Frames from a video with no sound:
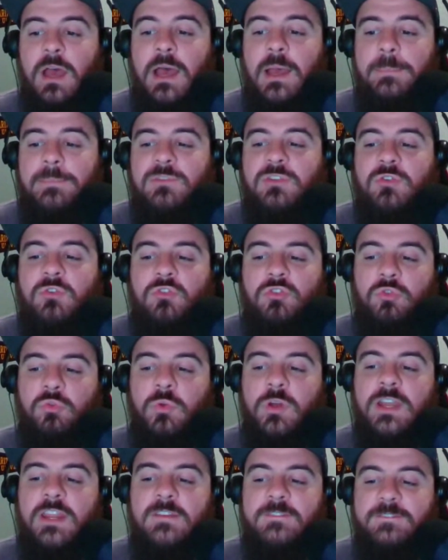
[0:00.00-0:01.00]
up to
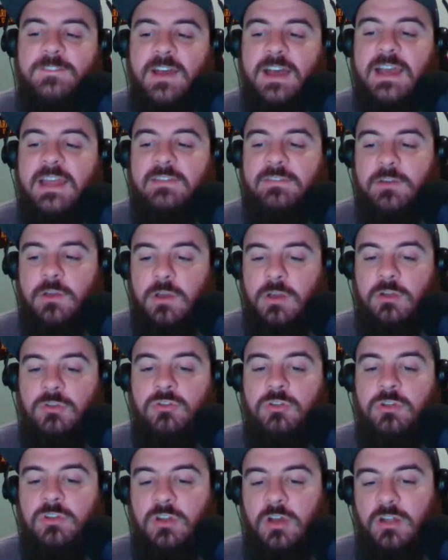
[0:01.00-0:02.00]

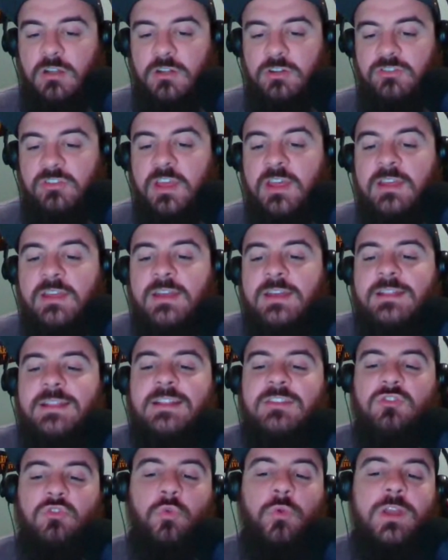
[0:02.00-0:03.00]
$2,500.
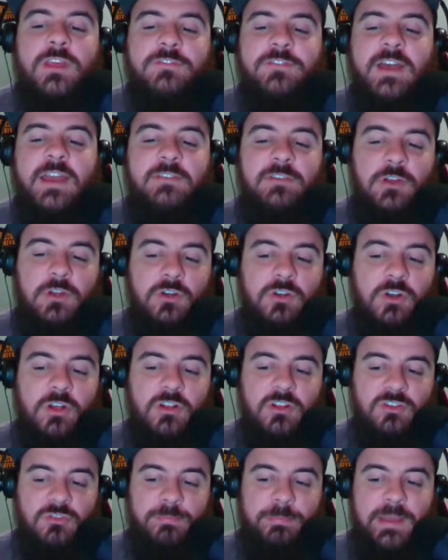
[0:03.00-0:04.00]
That's
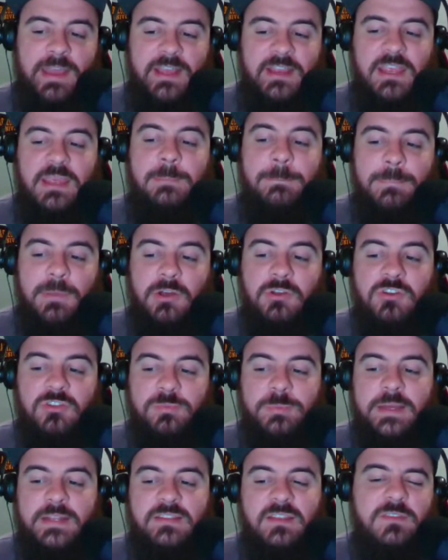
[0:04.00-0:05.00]
$2,500 back in bonus
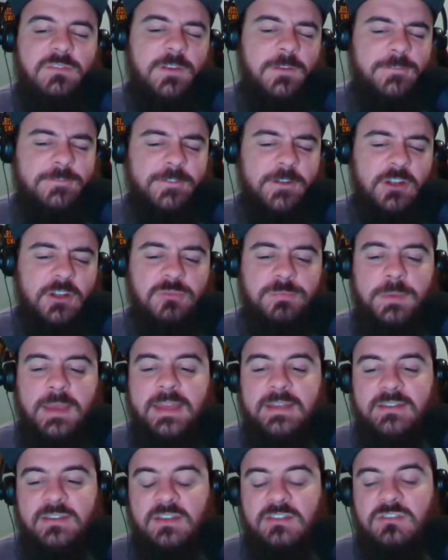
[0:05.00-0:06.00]
bets if your first
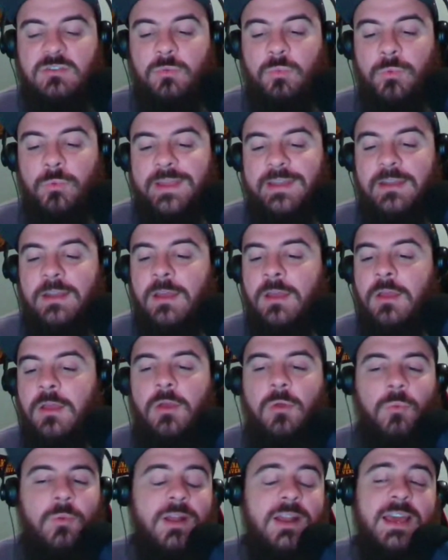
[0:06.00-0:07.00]
bet doesn't win.
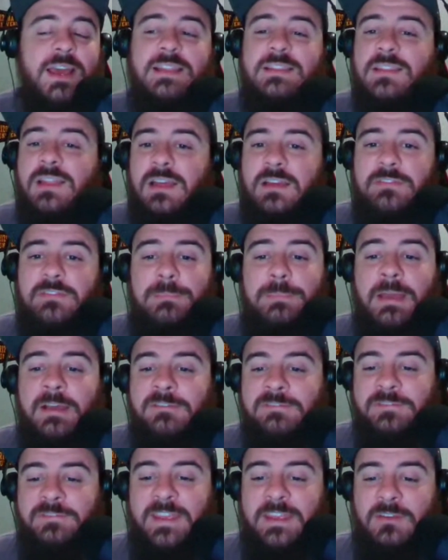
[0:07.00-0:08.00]
What I love
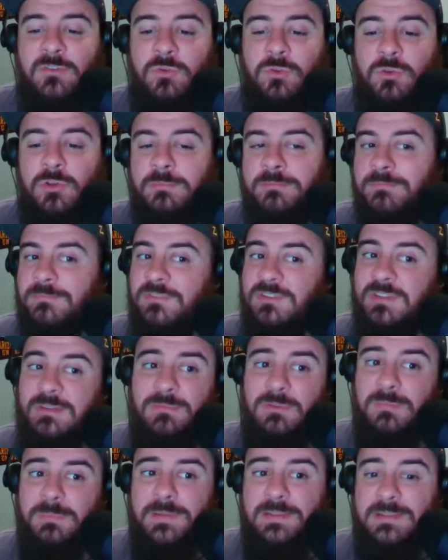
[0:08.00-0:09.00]
about FanDuel
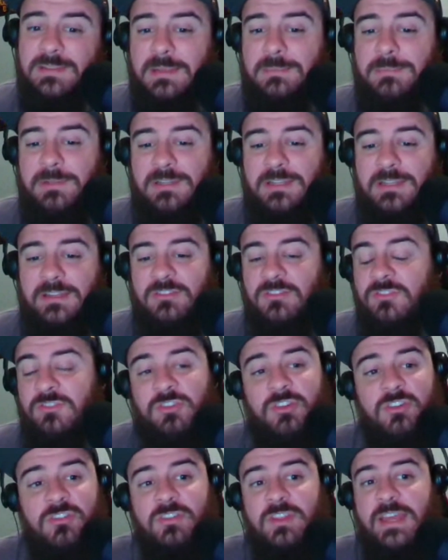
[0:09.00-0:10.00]
seems to be limitless,
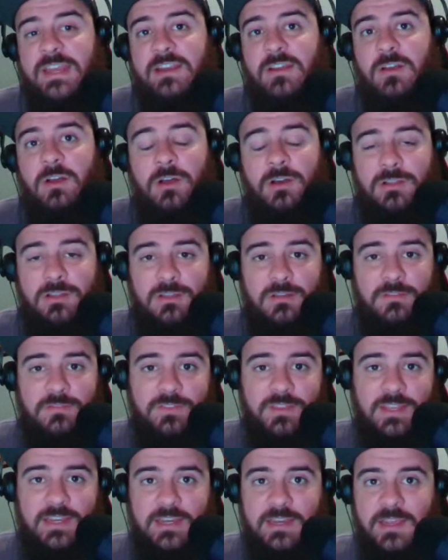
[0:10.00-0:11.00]
just like all of
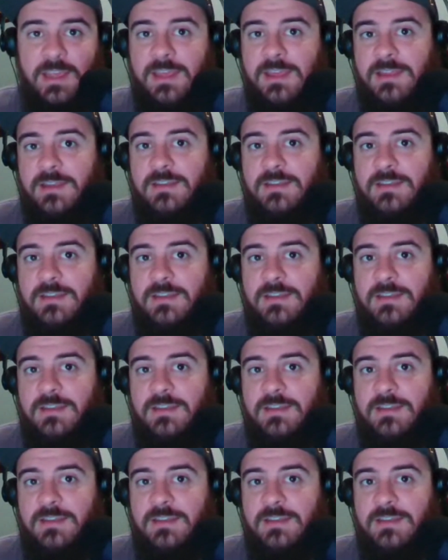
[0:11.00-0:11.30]
the